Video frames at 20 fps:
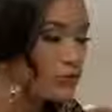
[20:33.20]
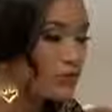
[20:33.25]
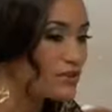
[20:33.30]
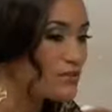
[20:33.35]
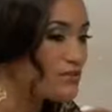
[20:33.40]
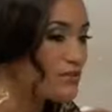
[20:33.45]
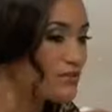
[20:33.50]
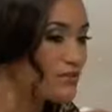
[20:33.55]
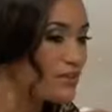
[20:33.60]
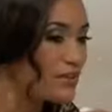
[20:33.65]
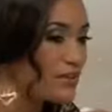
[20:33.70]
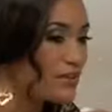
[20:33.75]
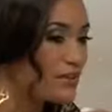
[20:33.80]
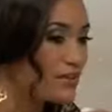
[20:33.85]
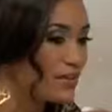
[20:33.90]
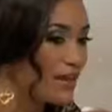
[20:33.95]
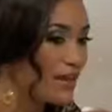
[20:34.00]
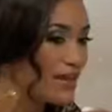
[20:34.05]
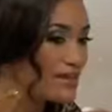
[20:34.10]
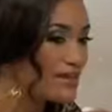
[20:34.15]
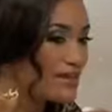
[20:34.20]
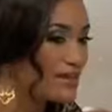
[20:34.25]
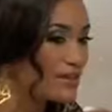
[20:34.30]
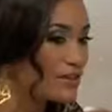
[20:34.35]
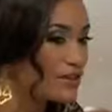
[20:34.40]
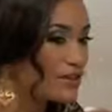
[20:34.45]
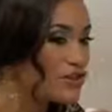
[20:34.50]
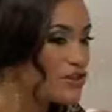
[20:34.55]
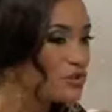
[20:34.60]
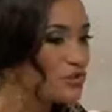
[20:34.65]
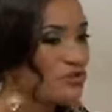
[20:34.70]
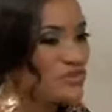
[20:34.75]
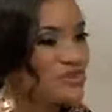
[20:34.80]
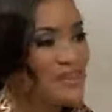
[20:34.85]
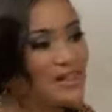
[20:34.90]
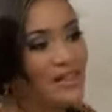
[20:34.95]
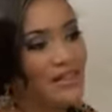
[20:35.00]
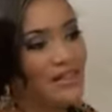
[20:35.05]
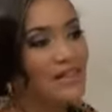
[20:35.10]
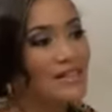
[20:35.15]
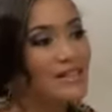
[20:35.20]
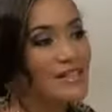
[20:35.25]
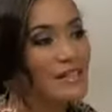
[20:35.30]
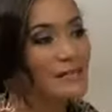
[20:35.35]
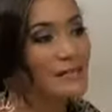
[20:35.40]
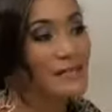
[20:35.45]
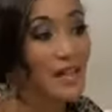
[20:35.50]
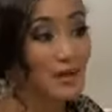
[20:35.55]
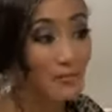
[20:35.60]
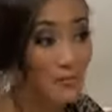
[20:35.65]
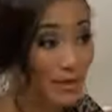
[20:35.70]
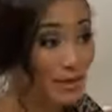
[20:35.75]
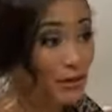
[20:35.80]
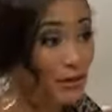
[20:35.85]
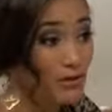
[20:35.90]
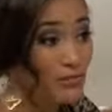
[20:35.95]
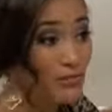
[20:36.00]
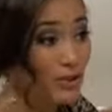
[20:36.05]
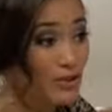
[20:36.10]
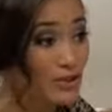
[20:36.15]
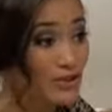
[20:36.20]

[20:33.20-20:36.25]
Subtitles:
You didn't feel that she was letting the team down by not